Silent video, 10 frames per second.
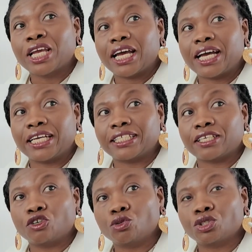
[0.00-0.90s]
and I
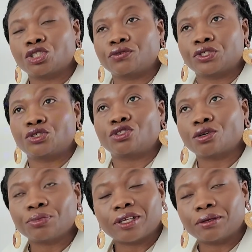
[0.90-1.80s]
go to the office to
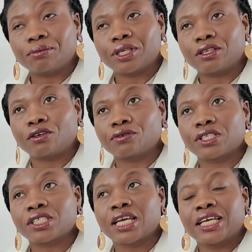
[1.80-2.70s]
dump them in the office,